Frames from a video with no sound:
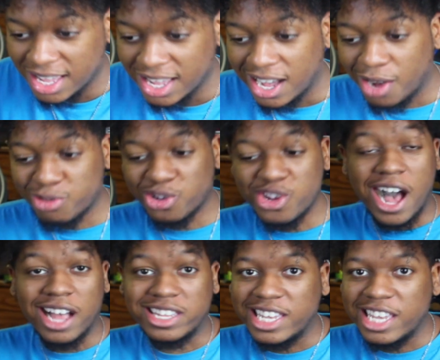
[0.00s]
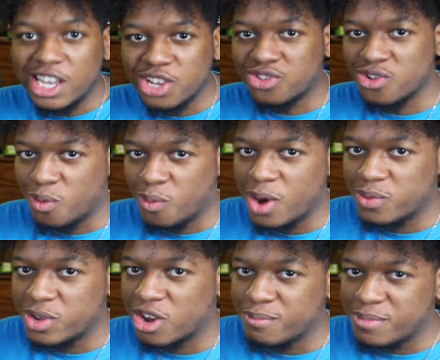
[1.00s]
I'll show y'all a teaser of what
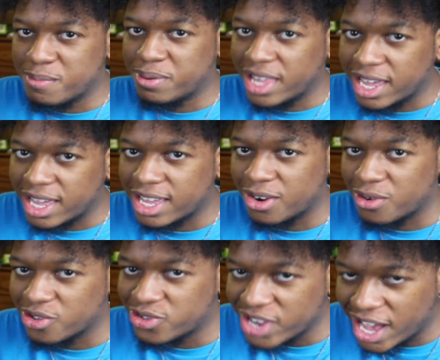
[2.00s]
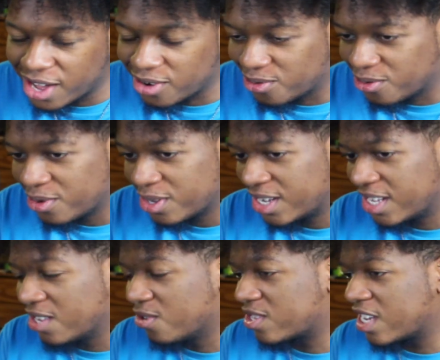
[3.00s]
we're gonna be playing on the channel. A
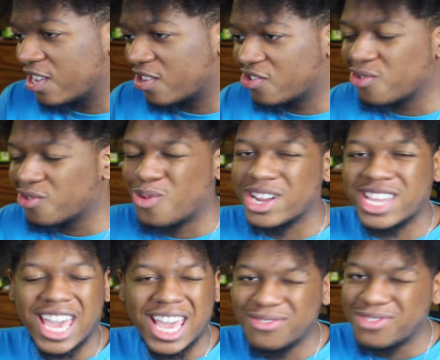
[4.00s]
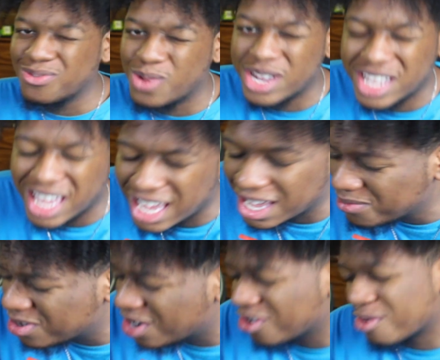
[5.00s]
little teaser, just one game, just one
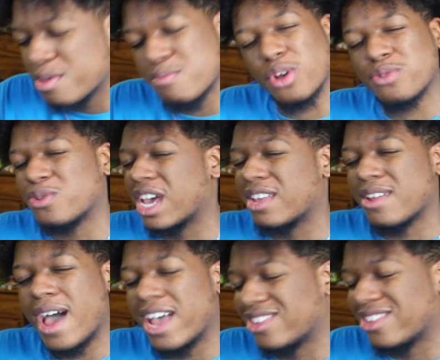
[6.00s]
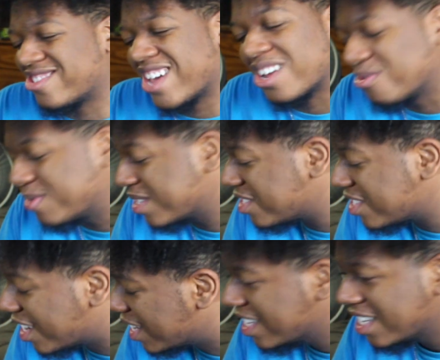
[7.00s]
game. You know, it's gonna be multiple games I'll add to the channel, but you
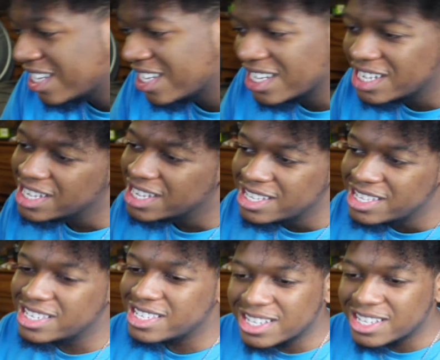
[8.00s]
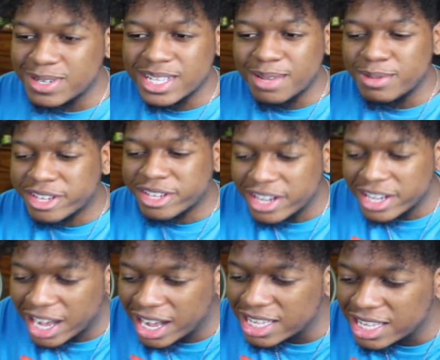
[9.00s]
know, let me let me show
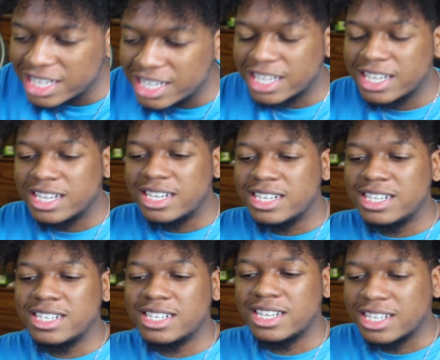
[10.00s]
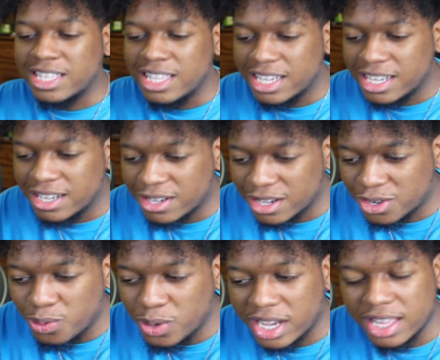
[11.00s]
y'all a a, a, a, a
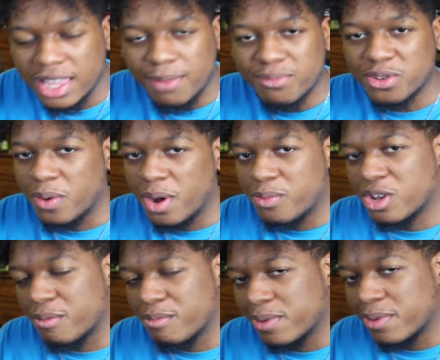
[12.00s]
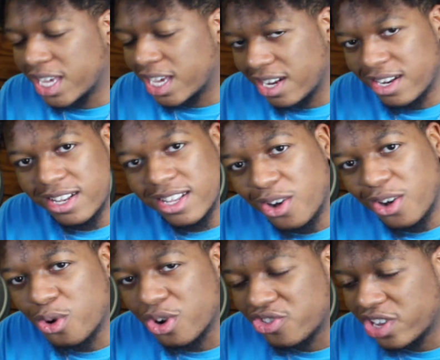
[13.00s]
quick glimpse of what we're gonna be playing
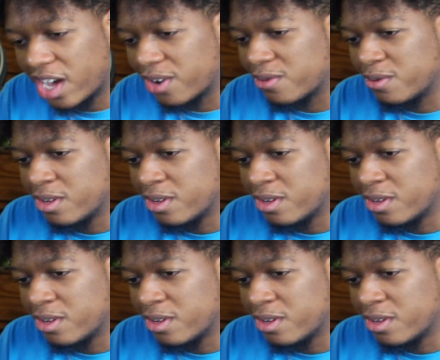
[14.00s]
on the channel.